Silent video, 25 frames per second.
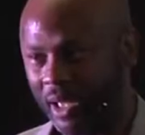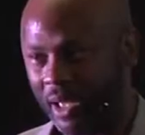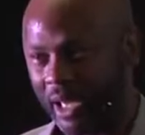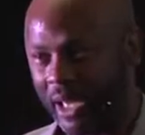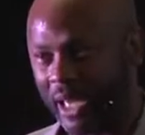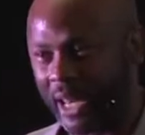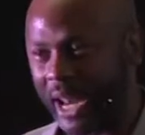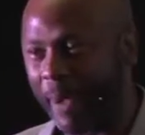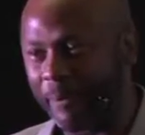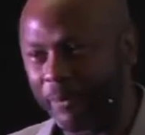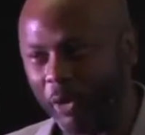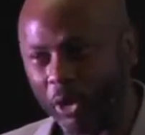
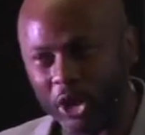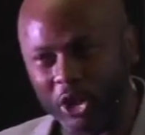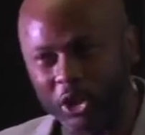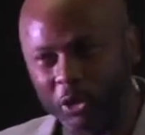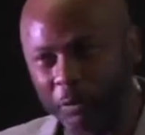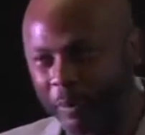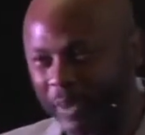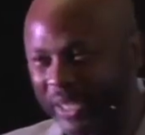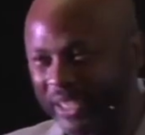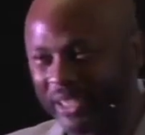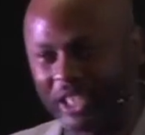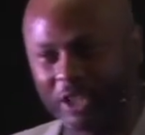And I'm going to
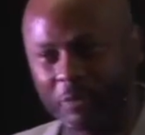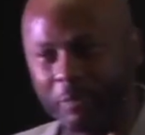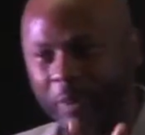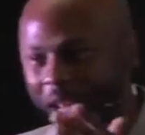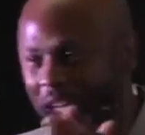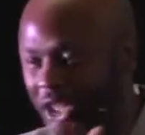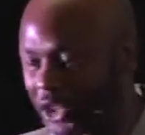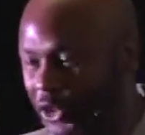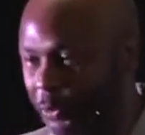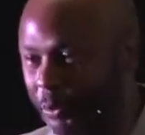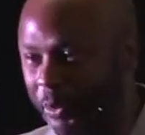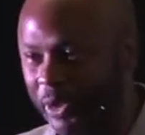speak this by
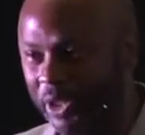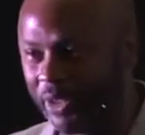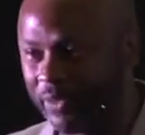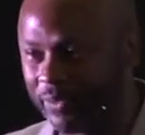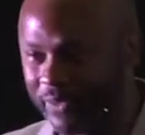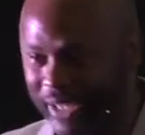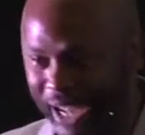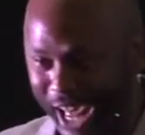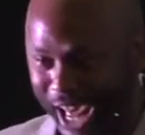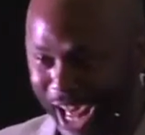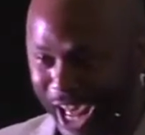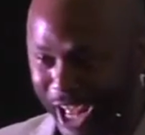the Spirit
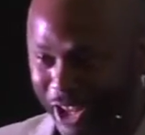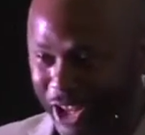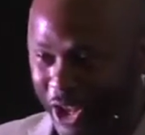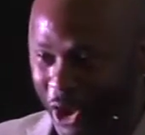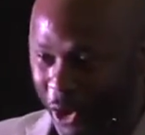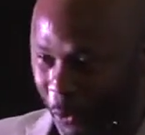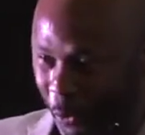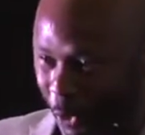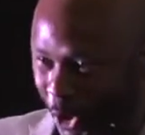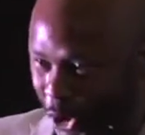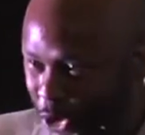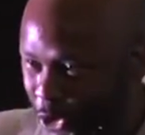of God
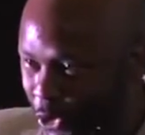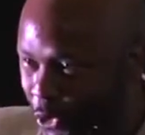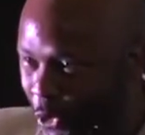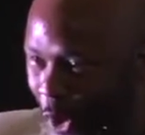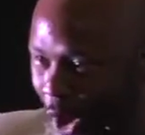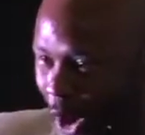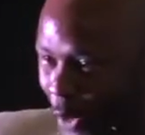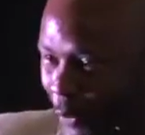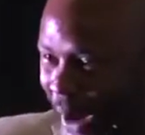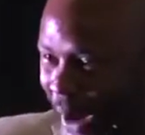where you are